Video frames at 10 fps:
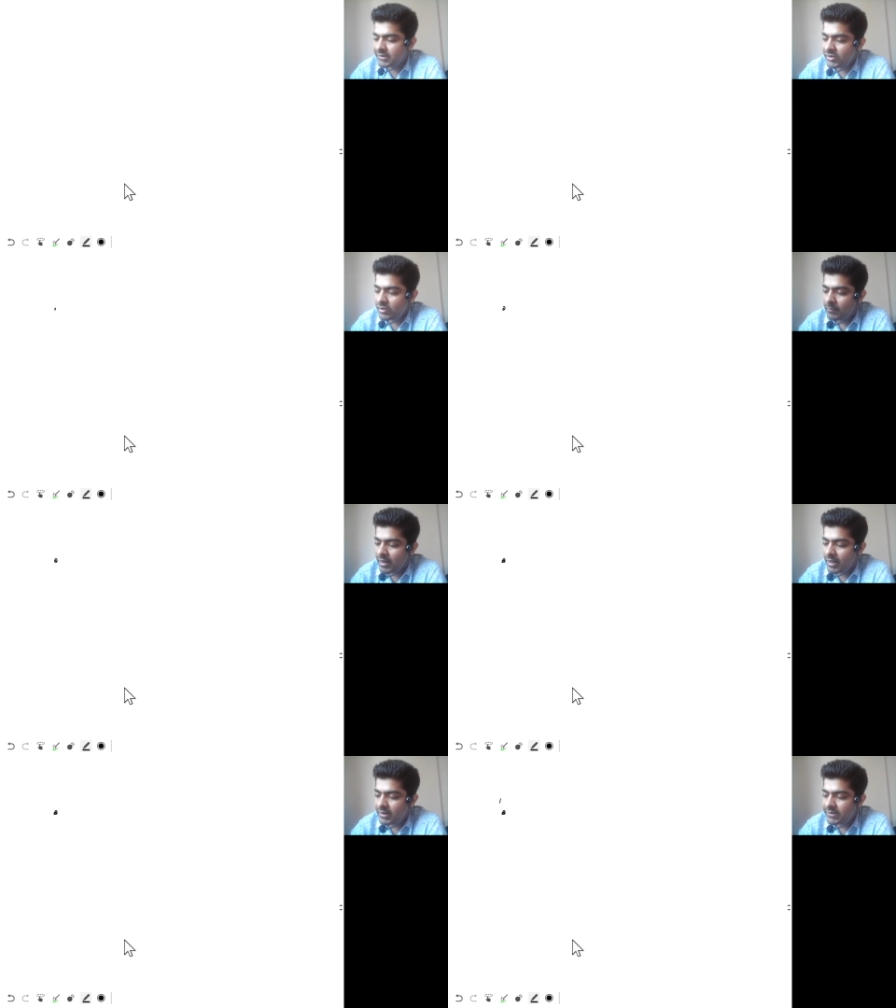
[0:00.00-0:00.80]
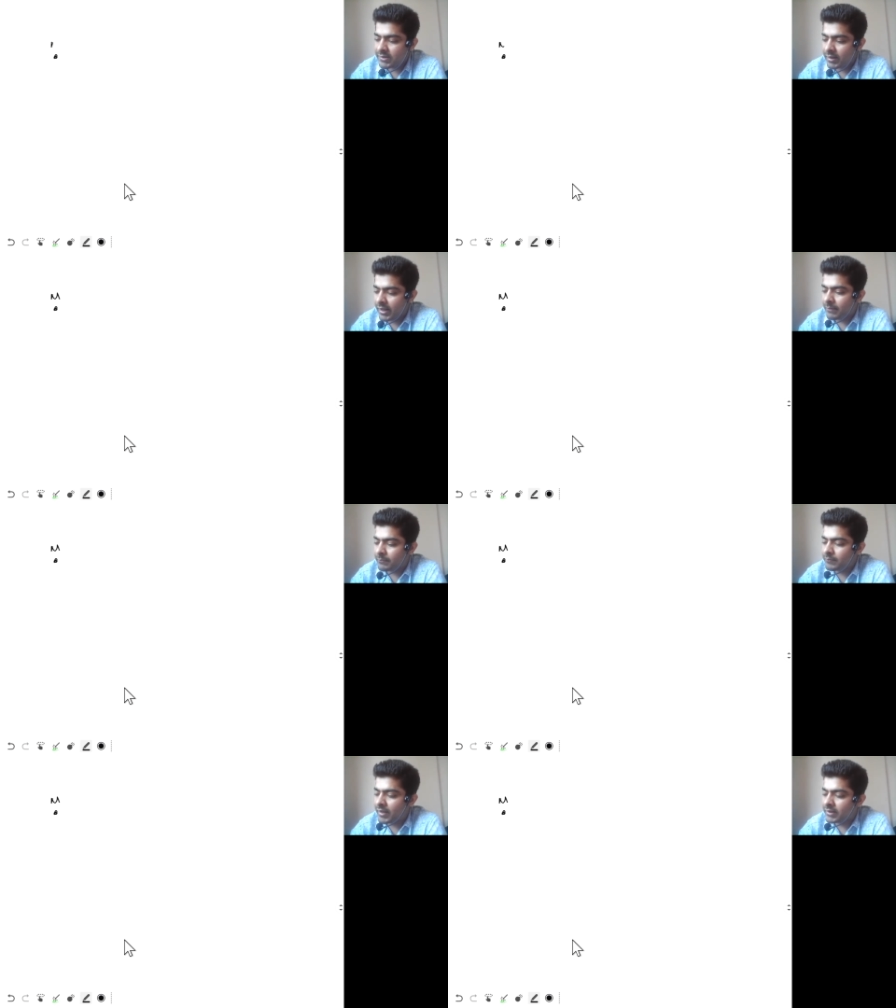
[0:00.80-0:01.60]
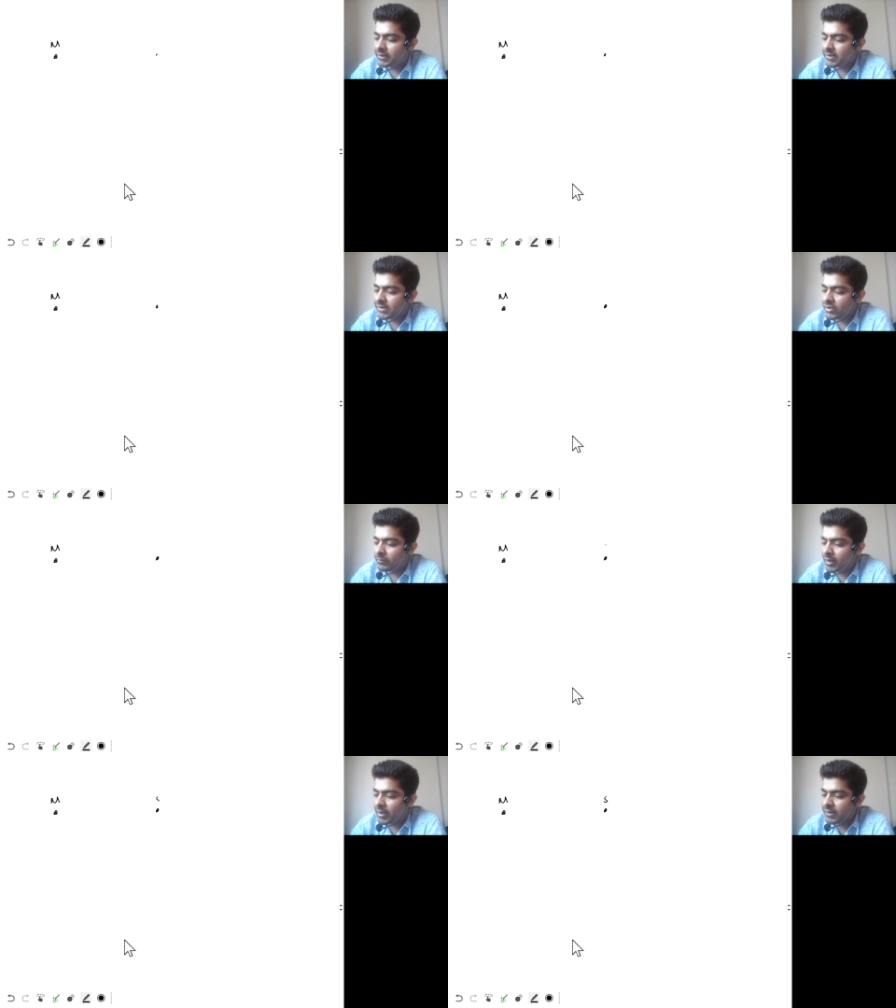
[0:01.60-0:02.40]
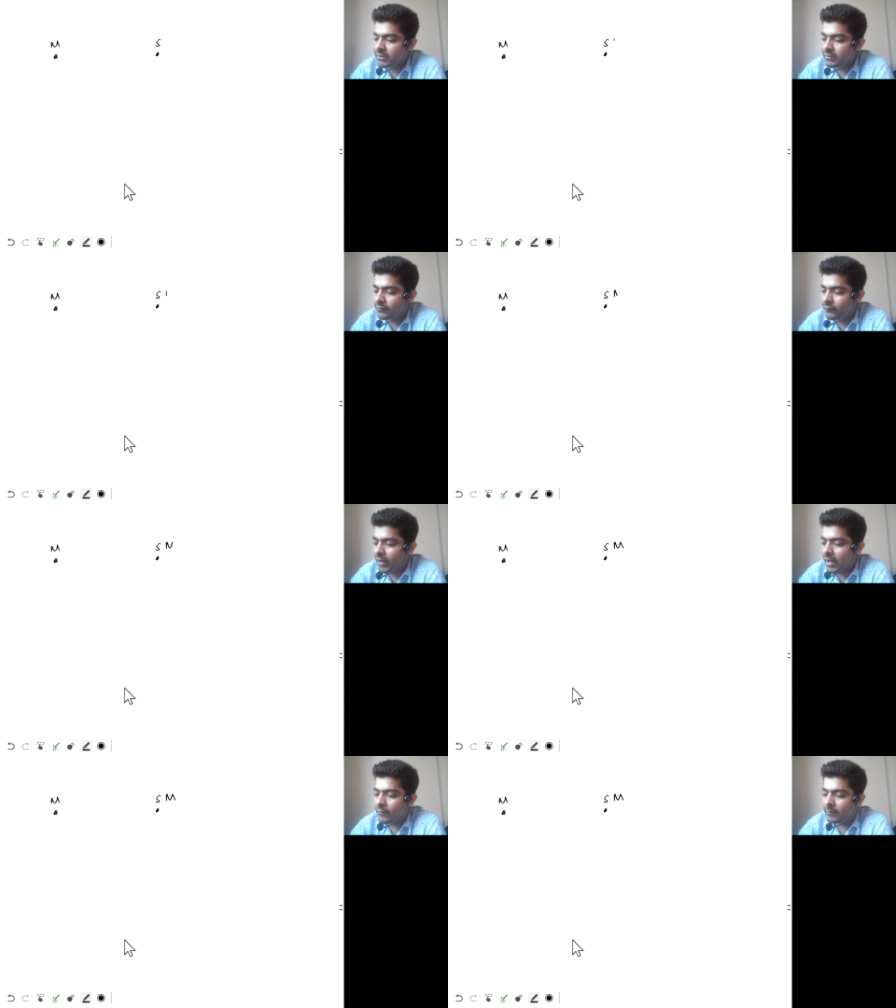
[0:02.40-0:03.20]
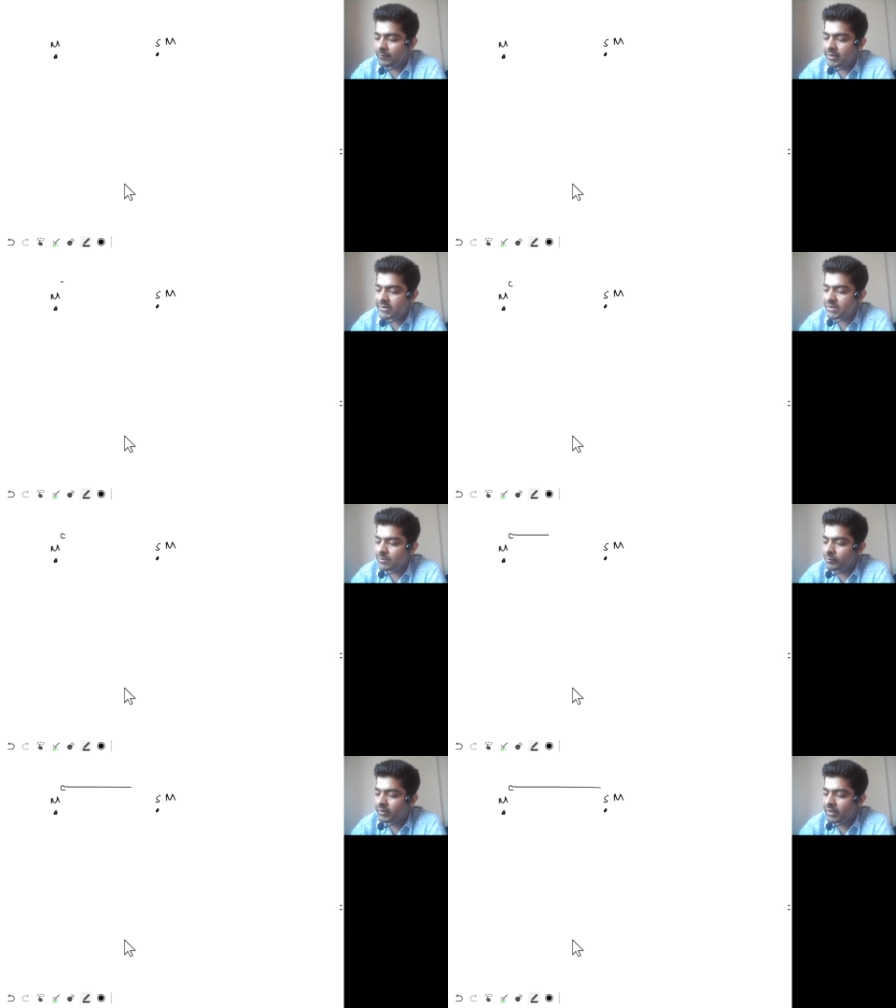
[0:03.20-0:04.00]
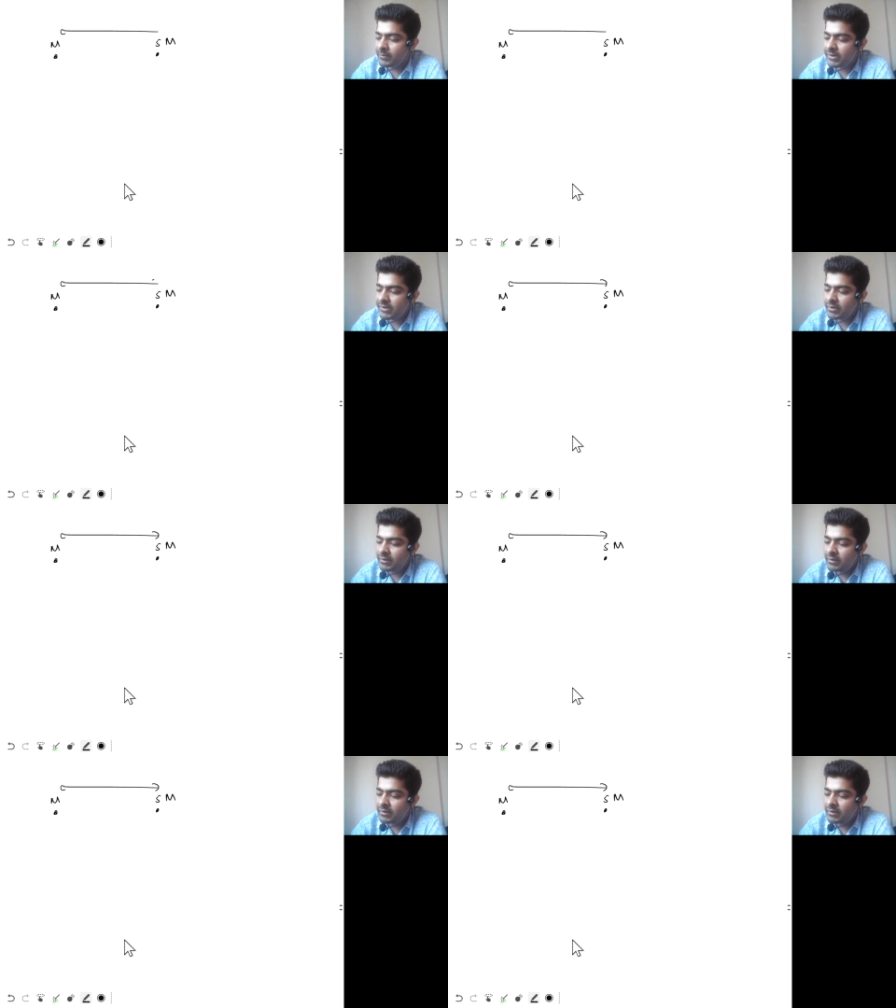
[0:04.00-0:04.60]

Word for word: is your mass m and this is your mass 5m. Distance between them is